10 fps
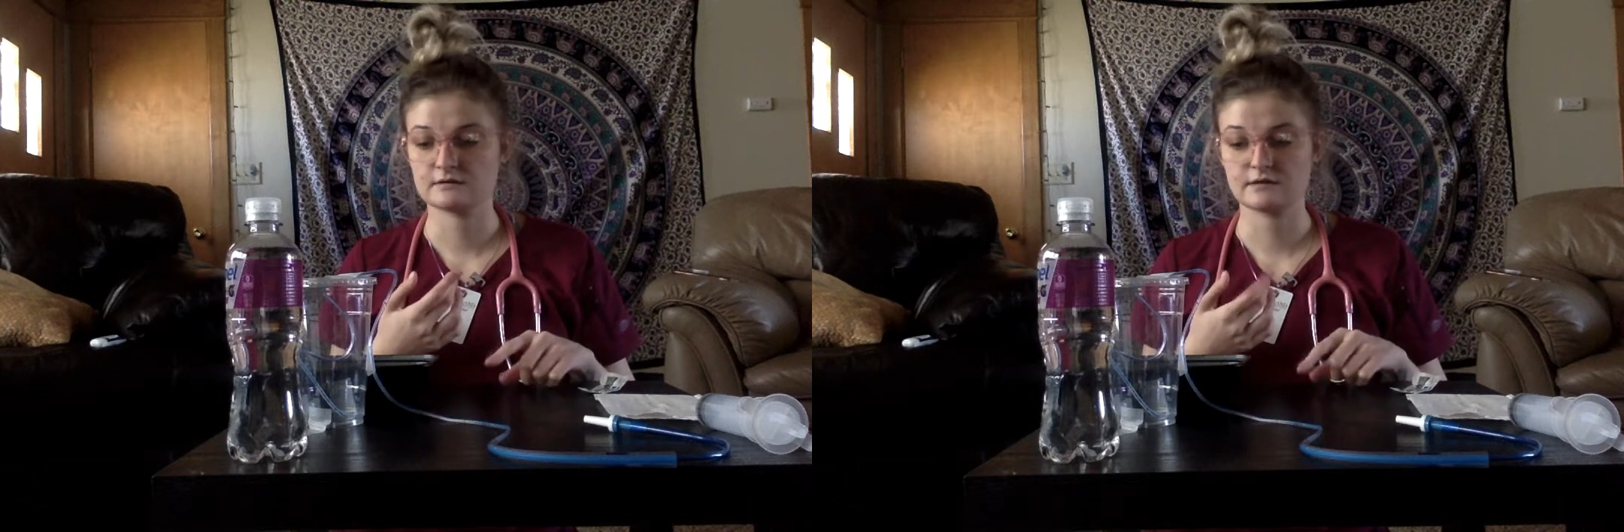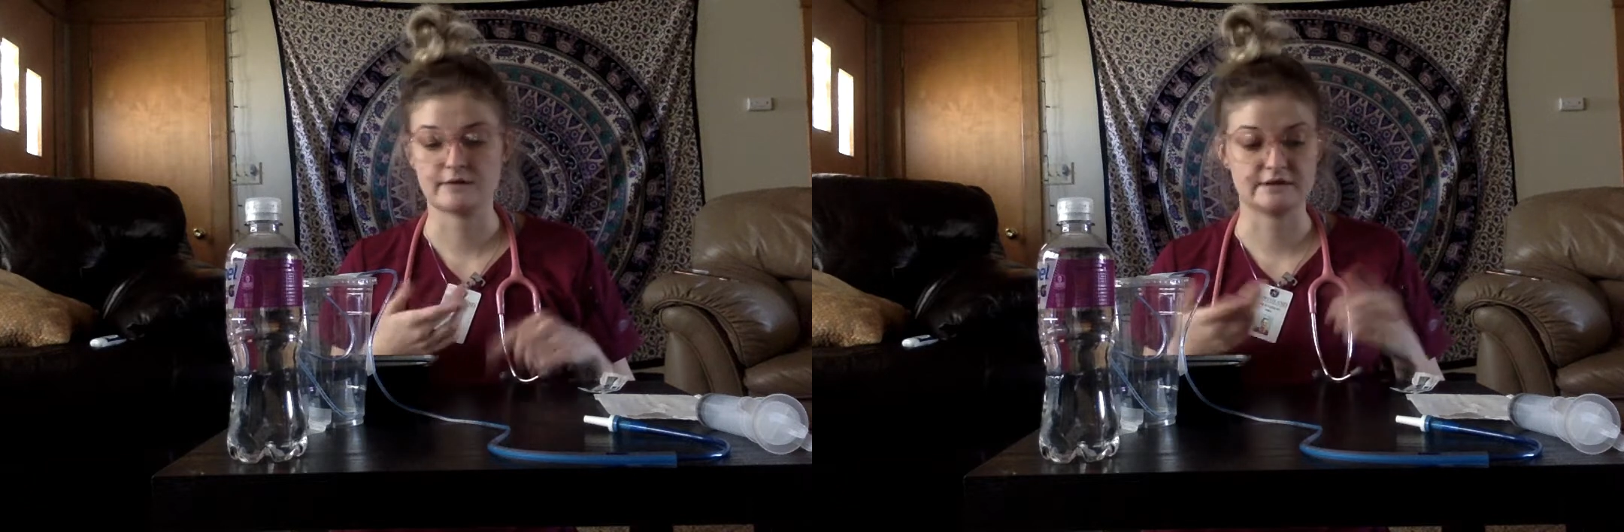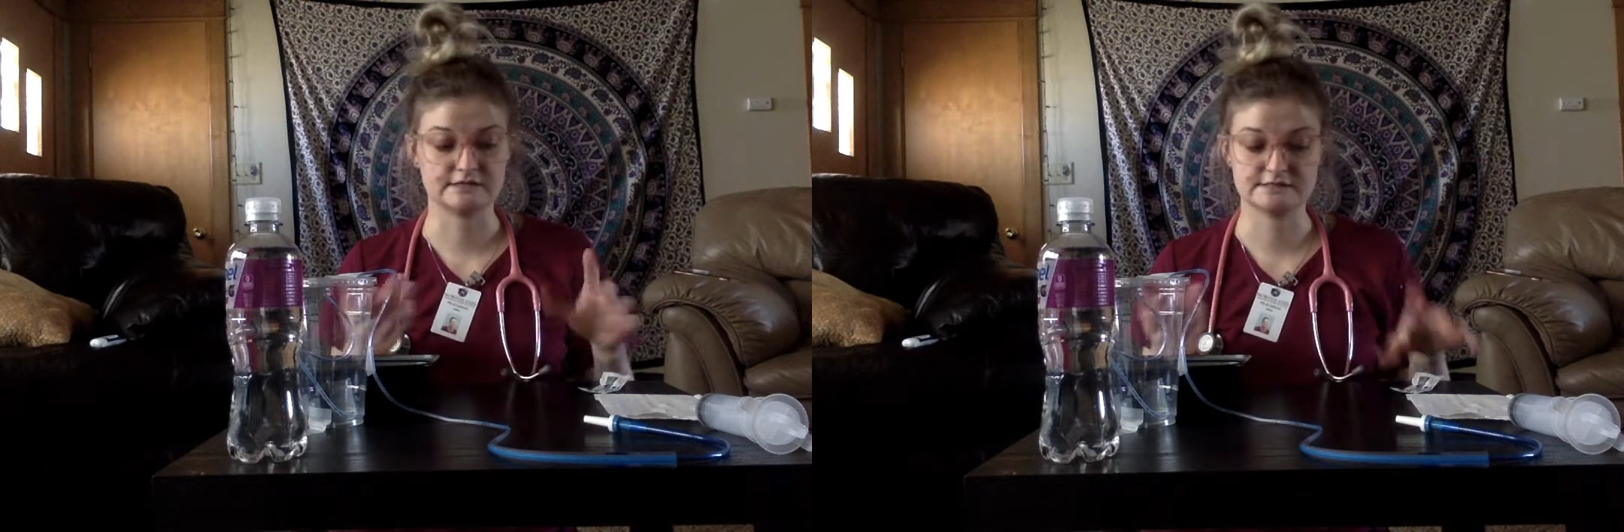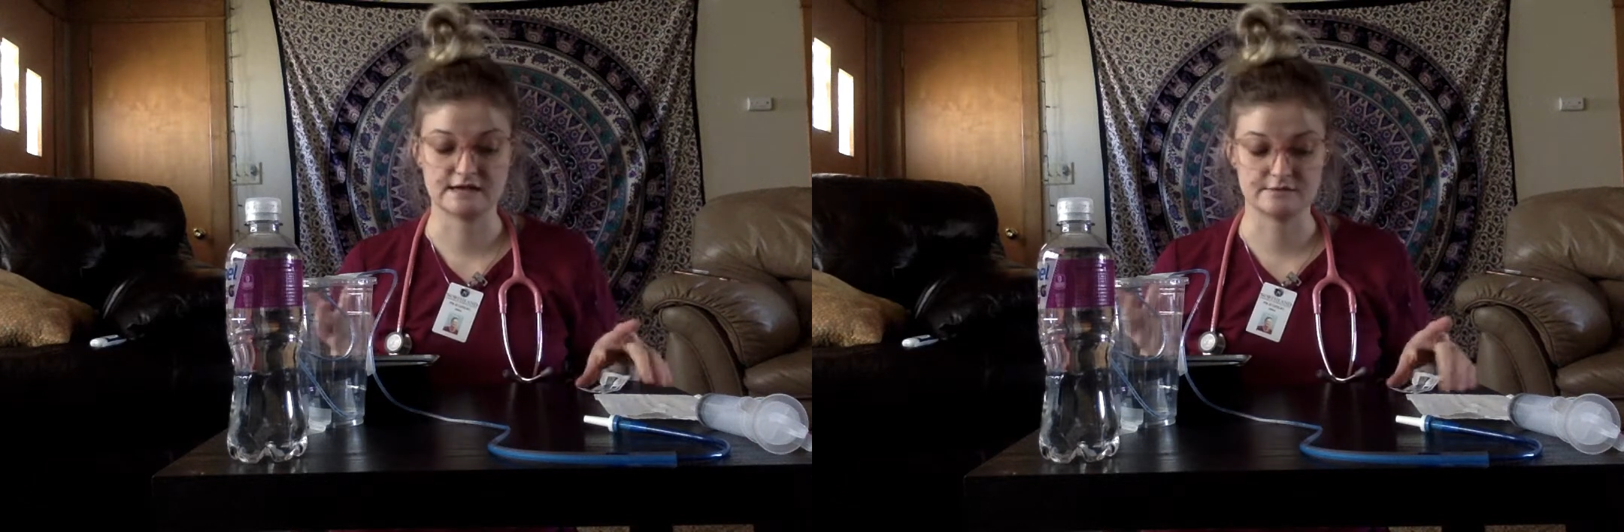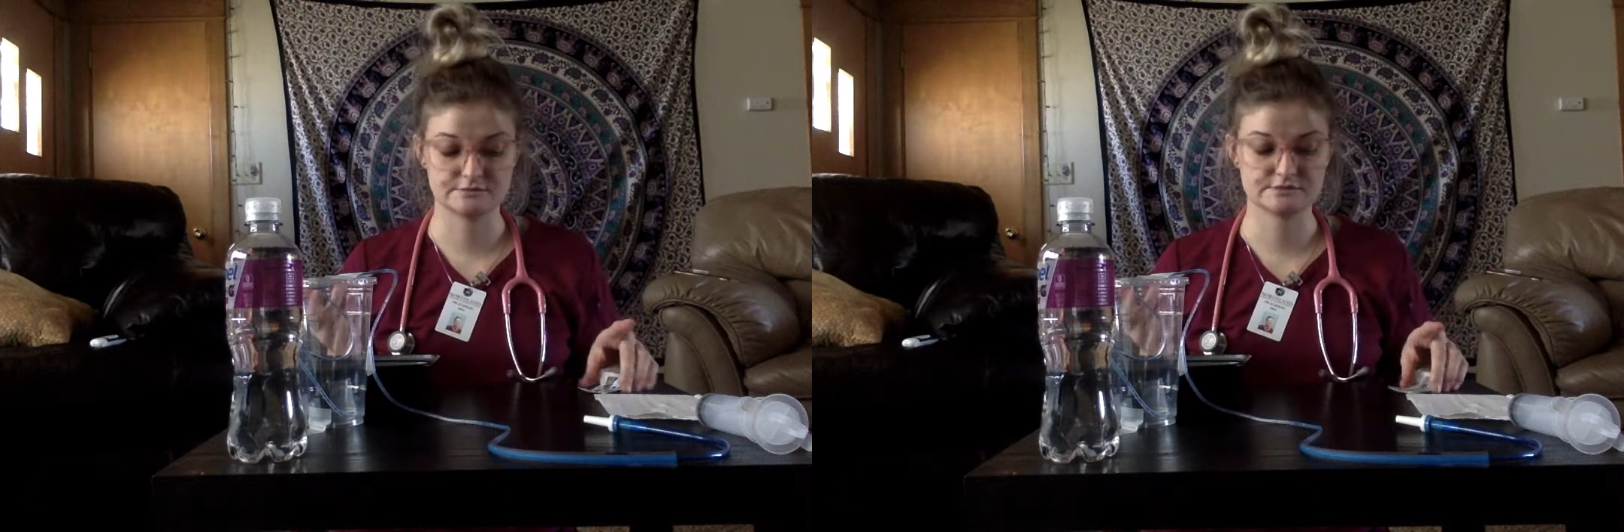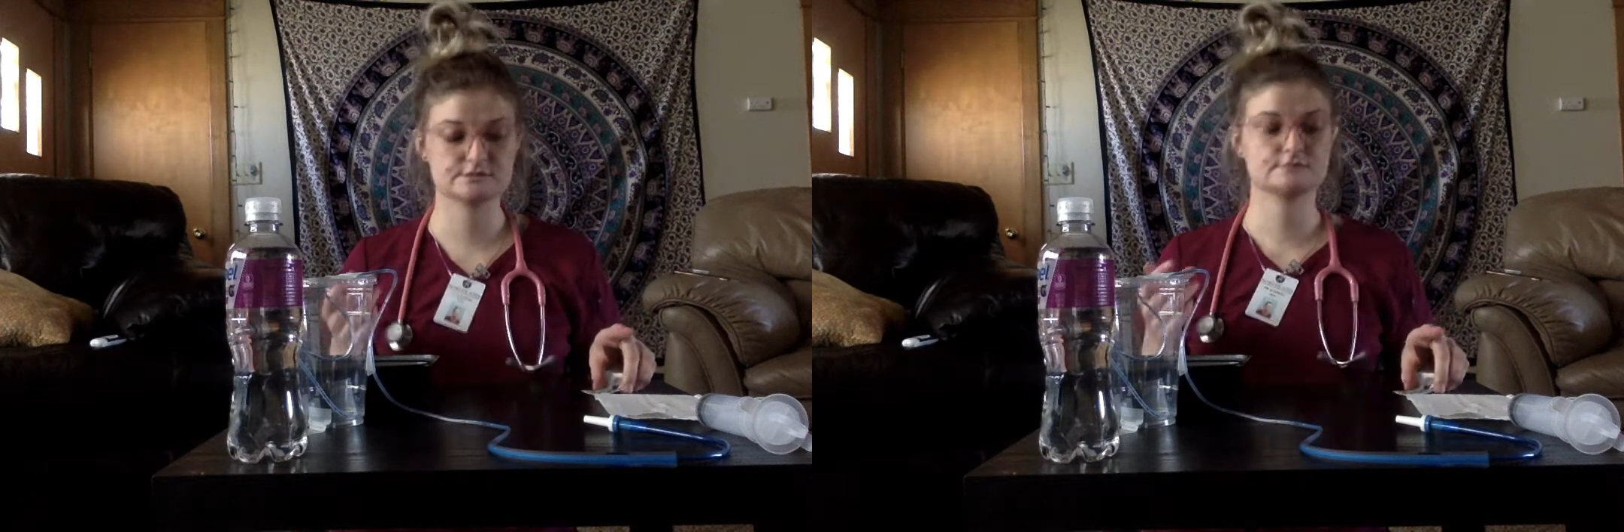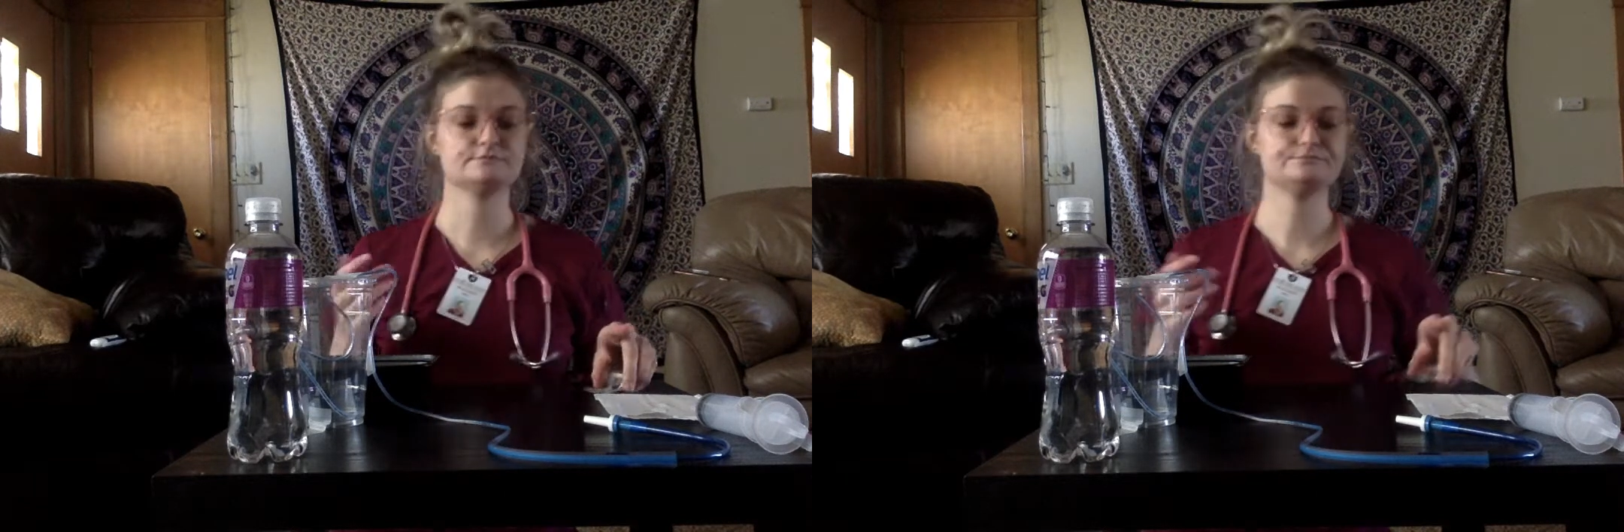how many attempts,